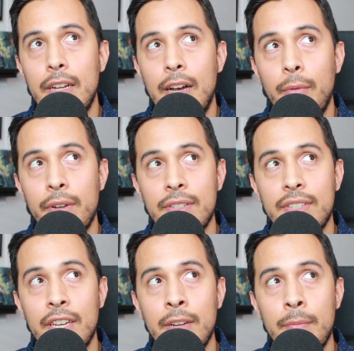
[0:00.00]
I want to
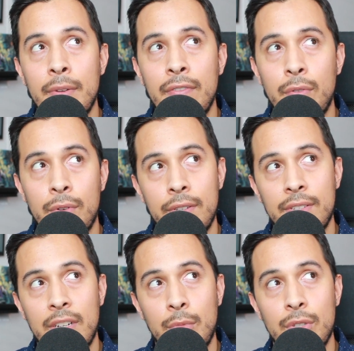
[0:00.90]
say before the
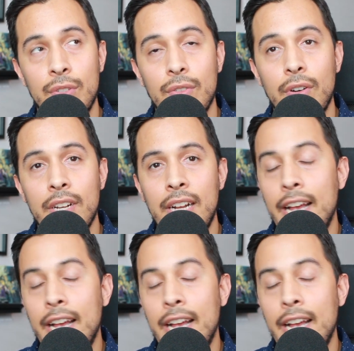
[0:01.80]
summer started,